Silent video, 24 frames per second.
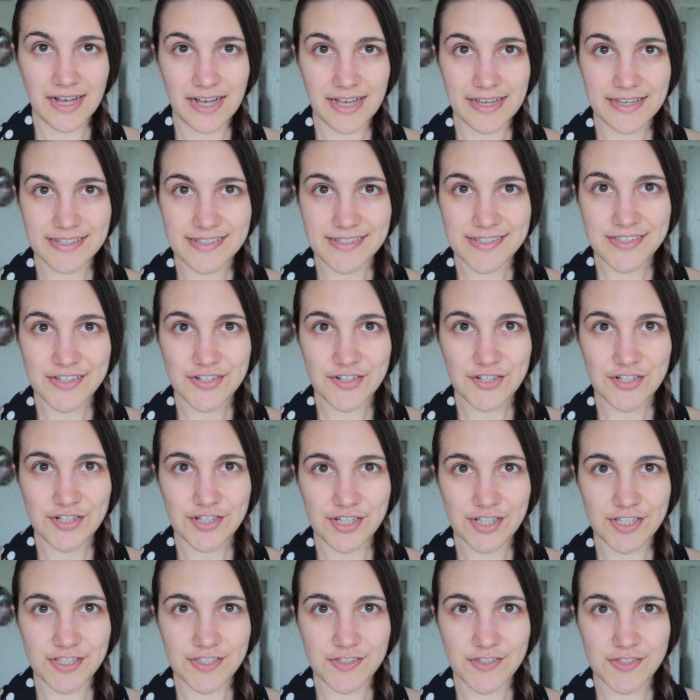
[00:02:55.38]
I considered
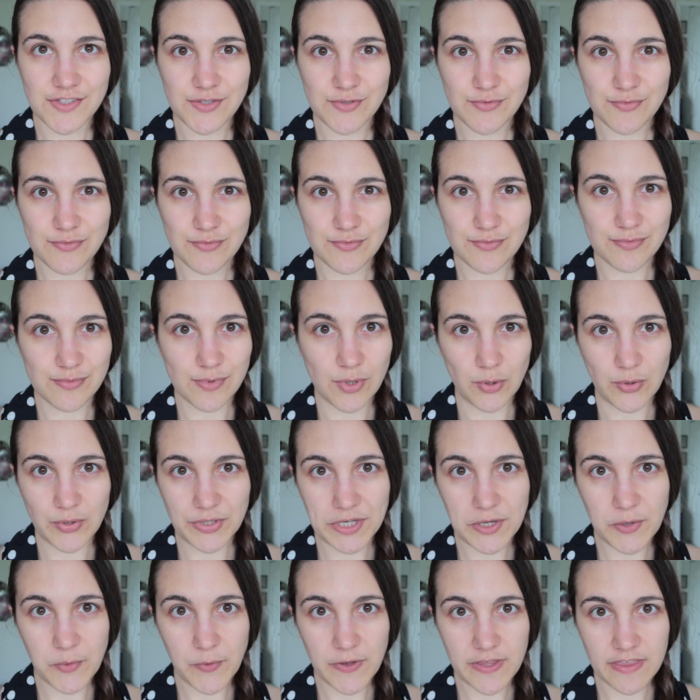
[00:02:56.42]
just
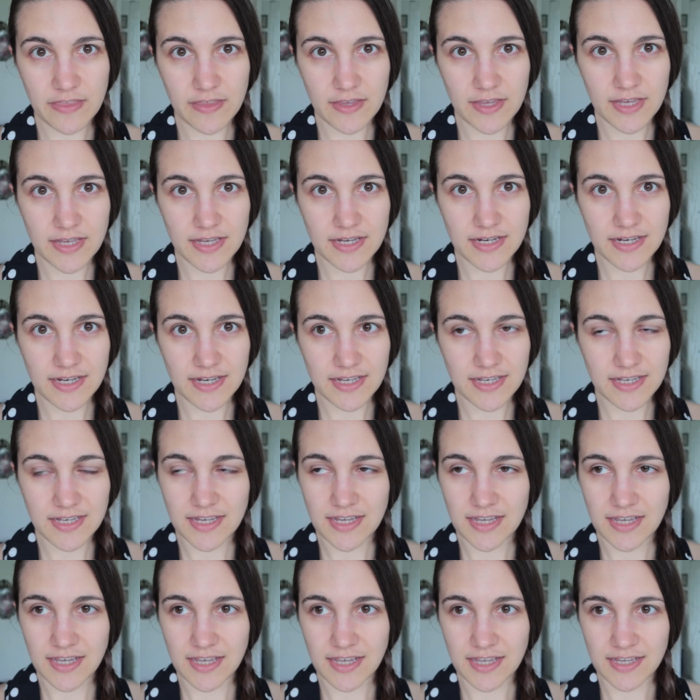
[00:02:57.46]
rolling with it
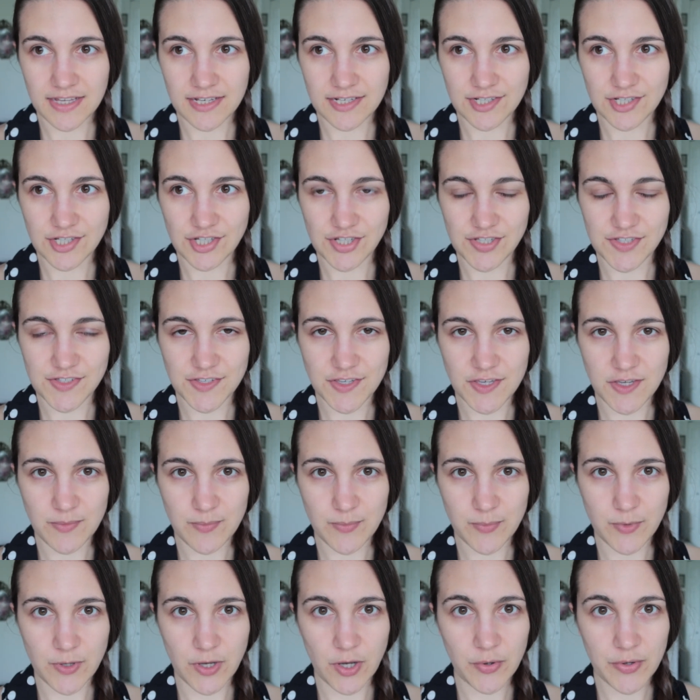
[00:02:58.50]
and just
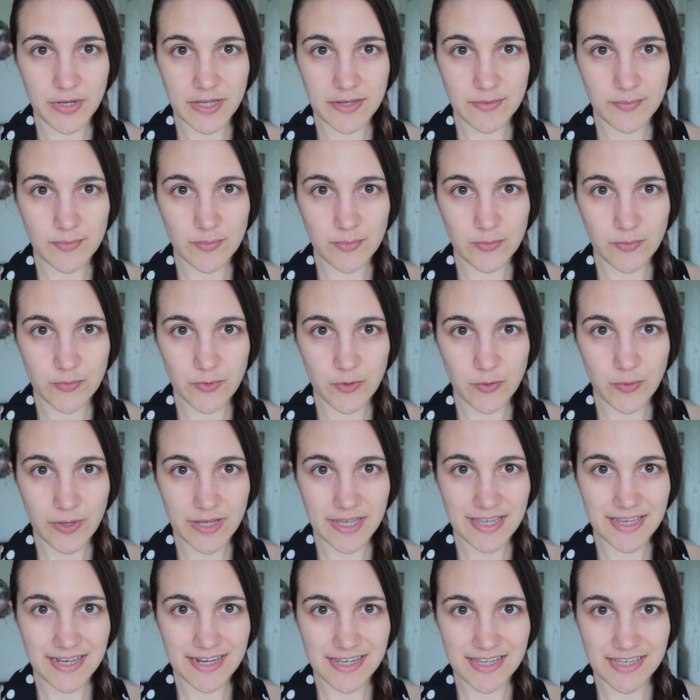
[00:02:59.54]
keep going the
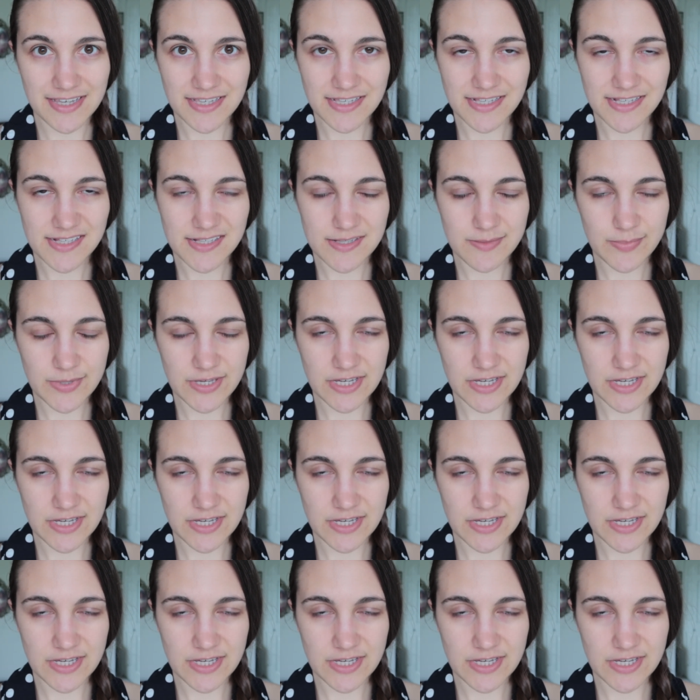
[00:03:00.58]
way it is,